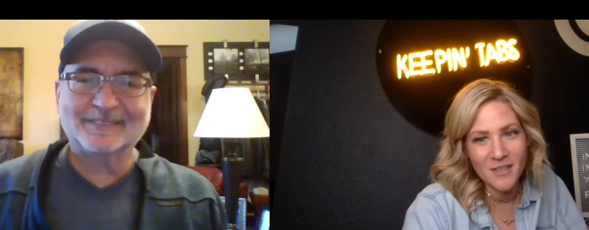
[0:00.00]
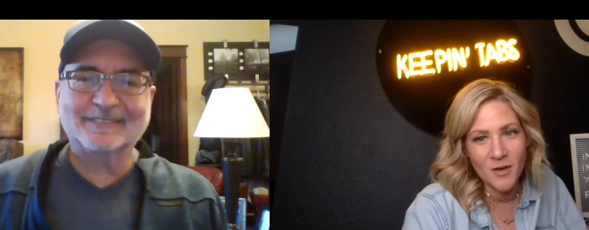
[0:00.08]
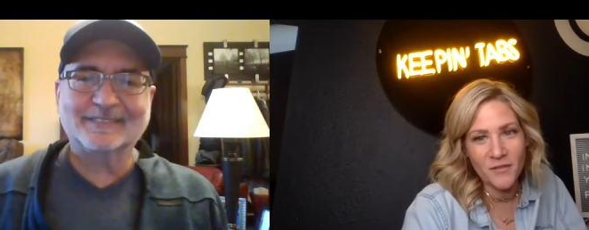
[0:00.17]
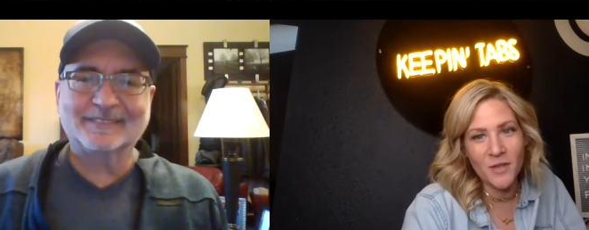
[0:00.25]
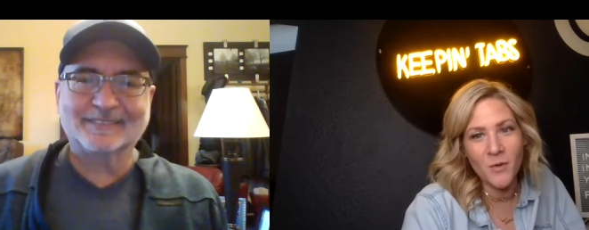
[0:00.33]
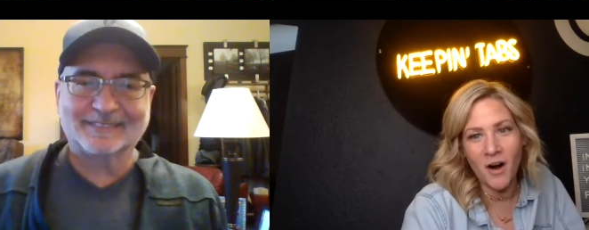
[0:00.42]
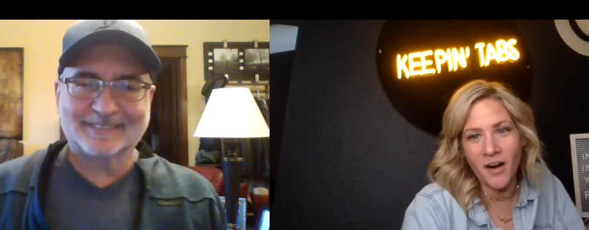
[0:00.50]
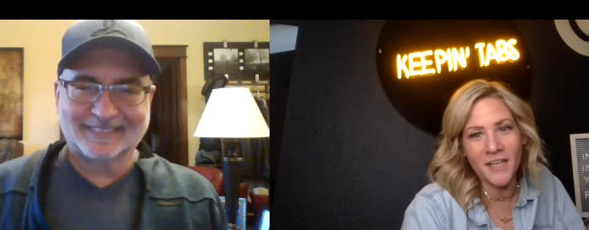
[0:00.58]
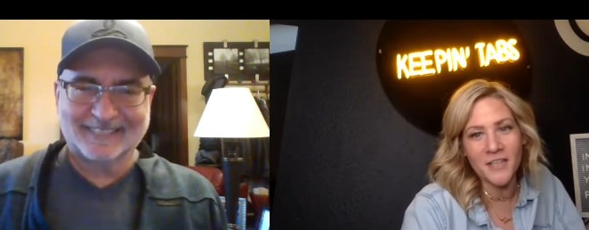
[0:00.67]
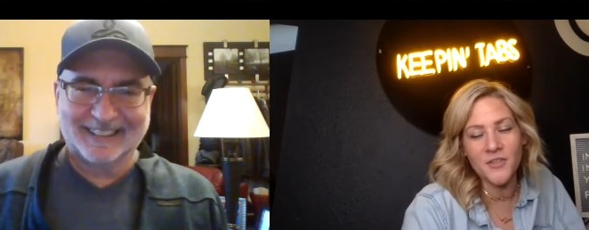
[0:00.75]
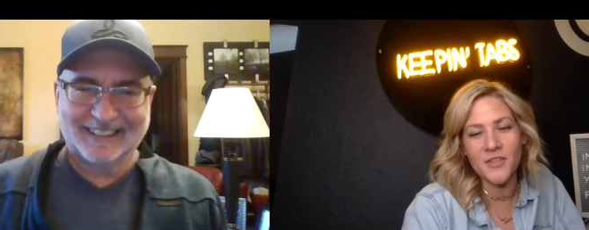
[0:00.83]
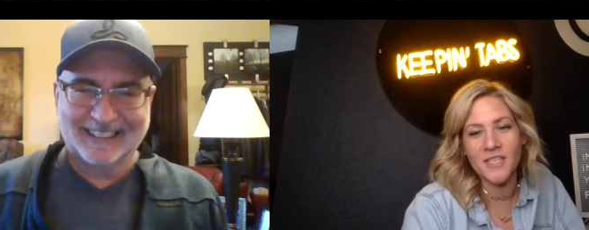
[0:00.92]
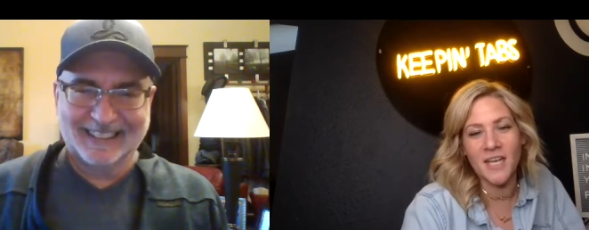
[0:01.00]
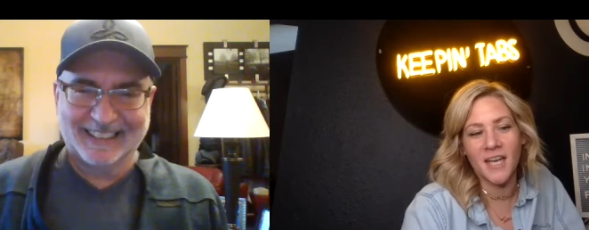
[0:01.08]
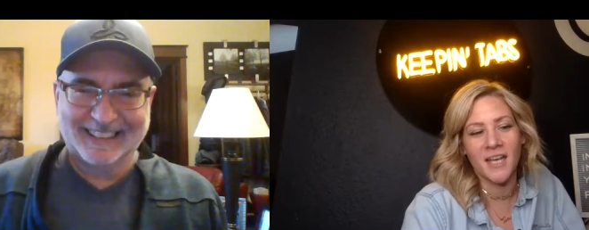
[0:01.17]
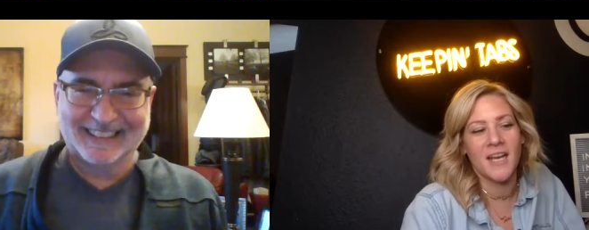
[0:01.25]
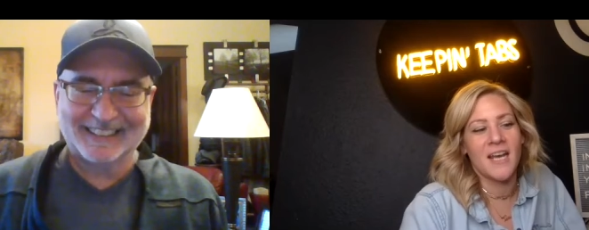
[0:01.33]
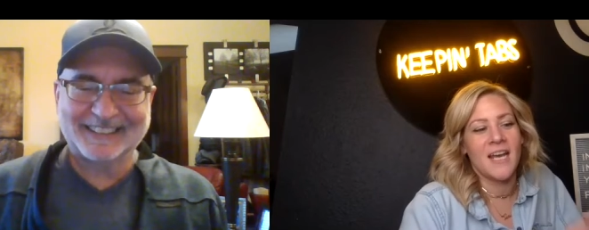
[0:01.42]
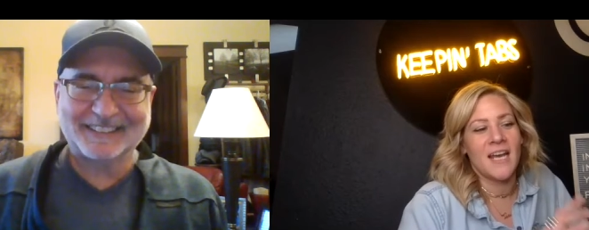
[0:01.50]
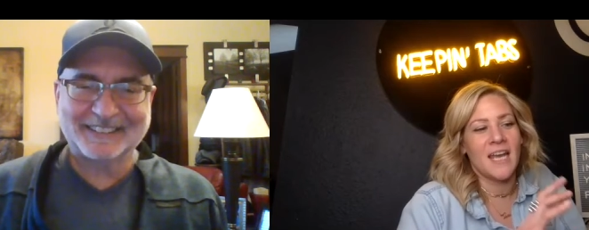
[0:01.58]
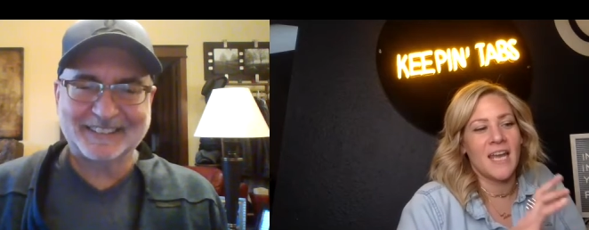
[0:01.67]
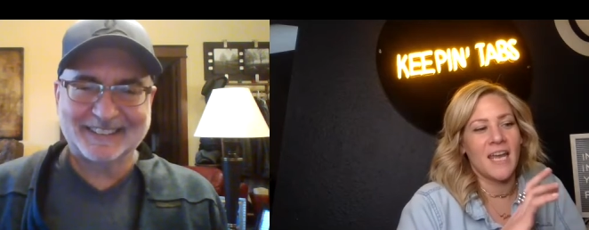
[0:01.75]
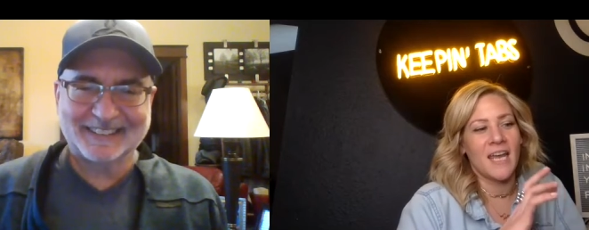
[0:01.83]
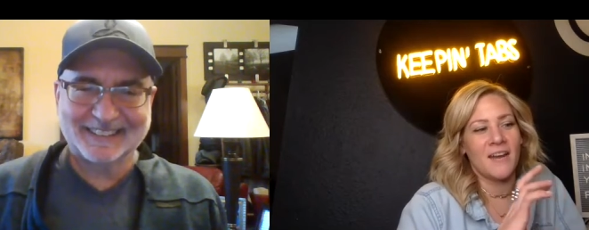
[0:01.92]
Speaker 1: So if you are interested
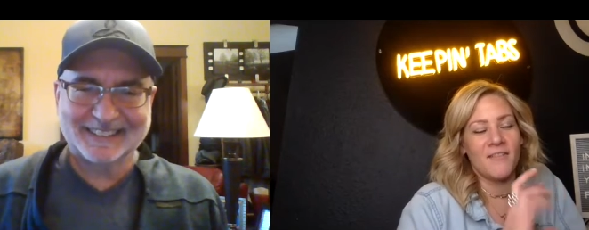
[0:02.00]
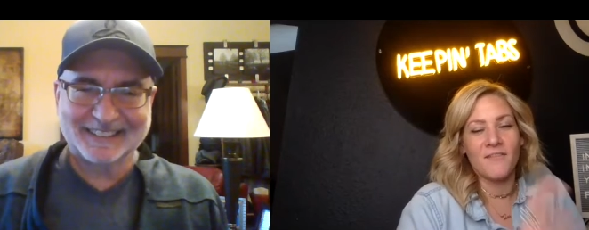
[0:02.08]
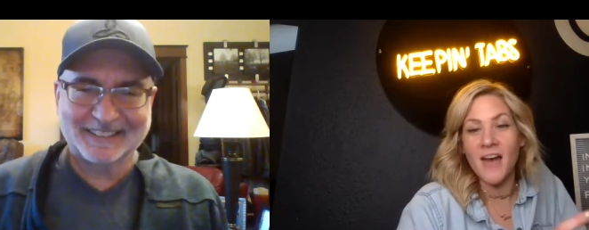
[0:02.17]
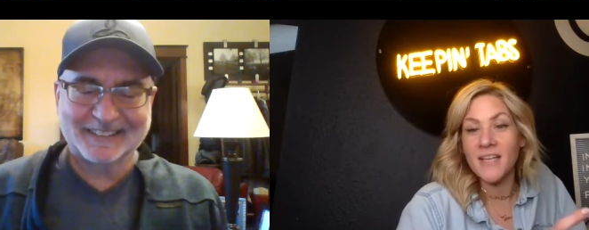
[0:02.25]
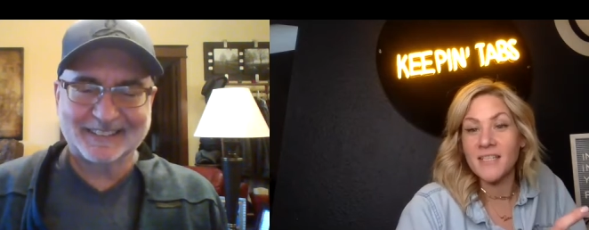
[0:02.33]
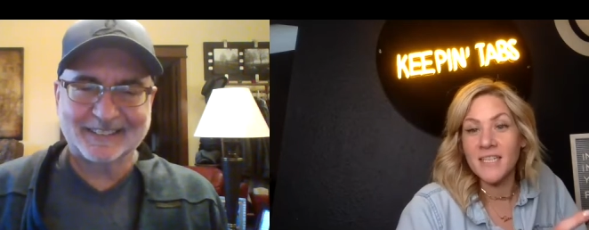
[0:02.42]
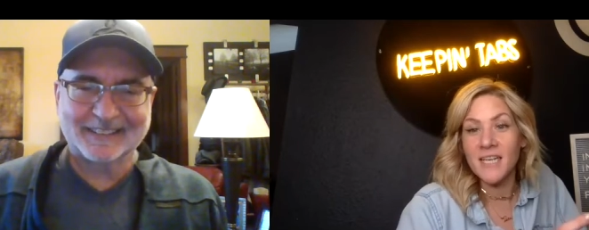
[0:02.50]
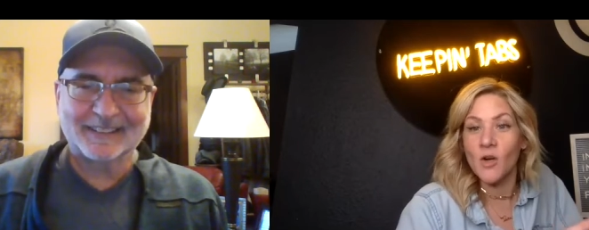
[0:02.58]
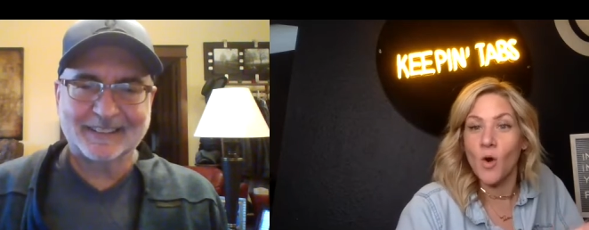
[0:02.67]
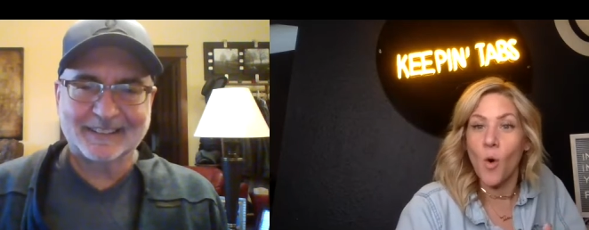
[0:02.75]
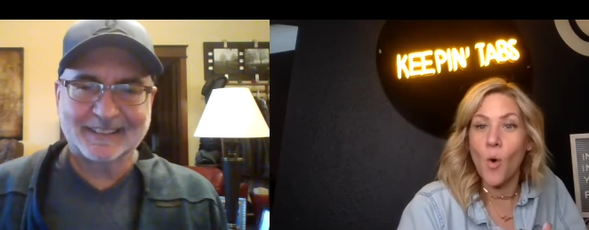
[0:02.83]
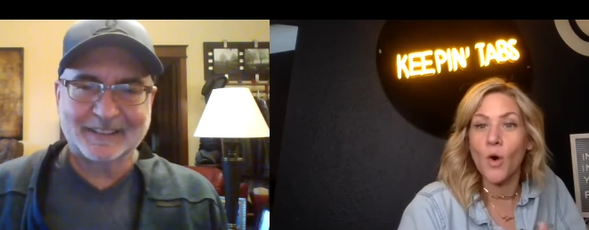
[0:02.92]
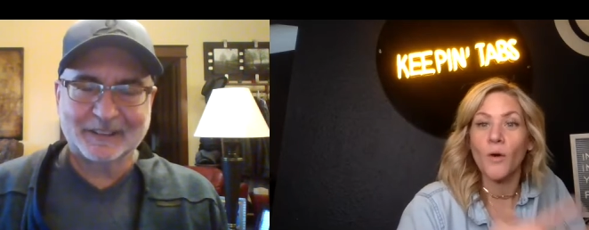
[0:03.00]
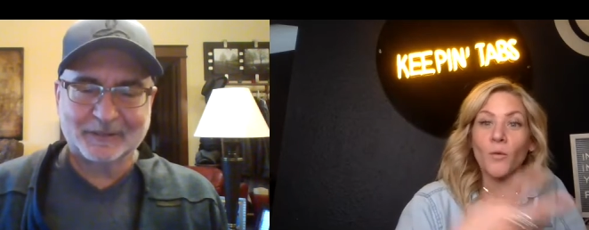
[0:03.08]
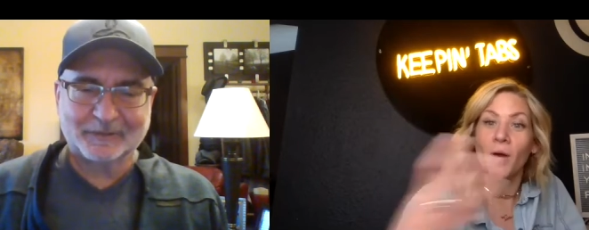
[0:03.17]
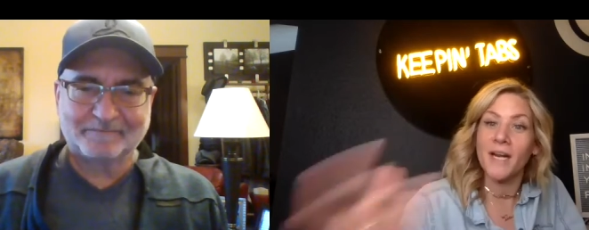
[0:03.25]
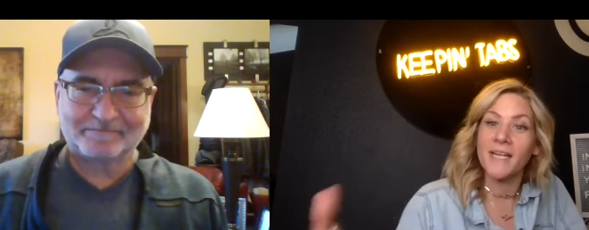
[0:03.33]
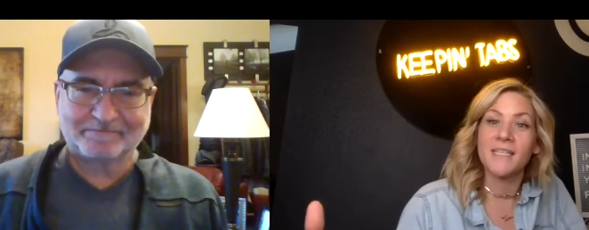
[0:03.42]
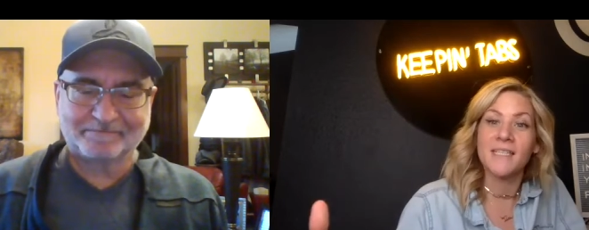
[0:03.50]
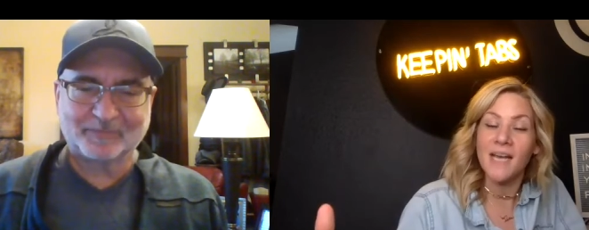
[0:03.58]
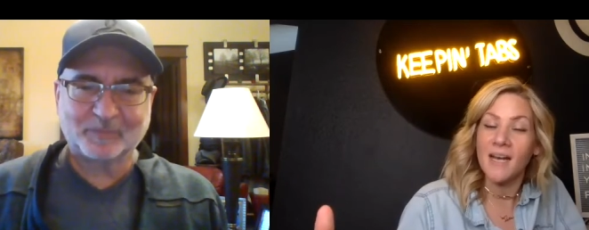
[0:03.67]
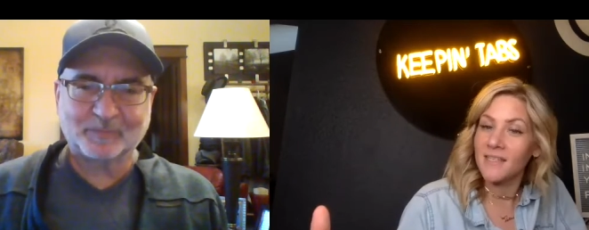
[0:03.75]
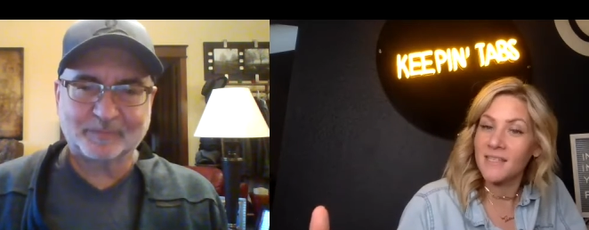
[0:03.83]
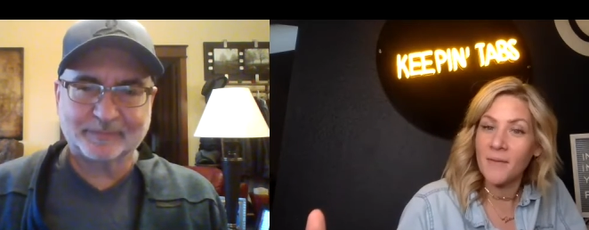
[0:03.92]
in investing or ready to
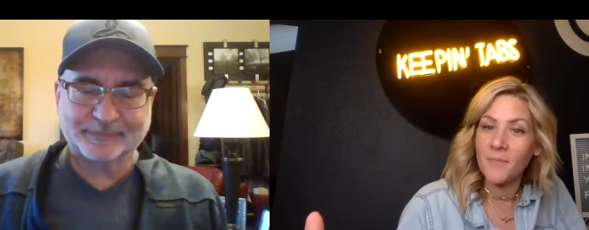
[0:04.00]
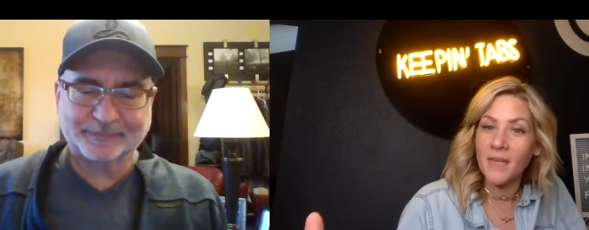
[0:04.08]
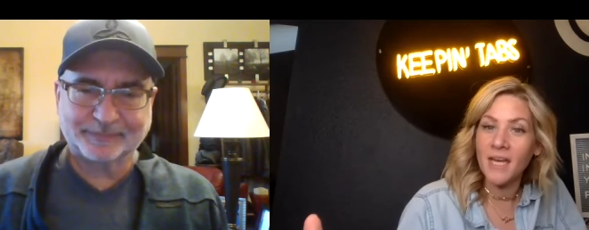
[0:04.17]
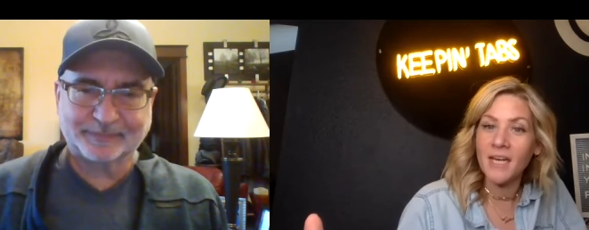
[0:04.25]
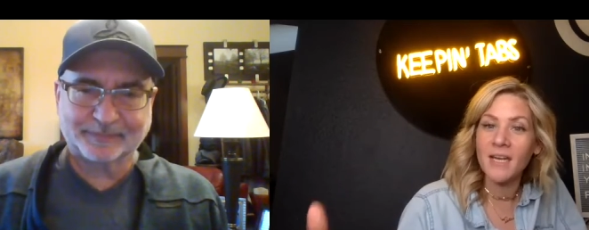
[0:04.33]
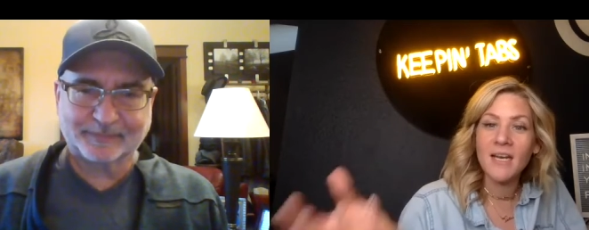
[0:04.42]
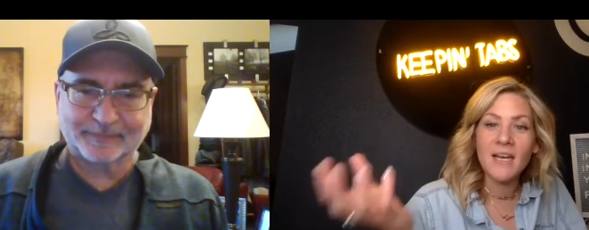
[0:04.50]
sell something,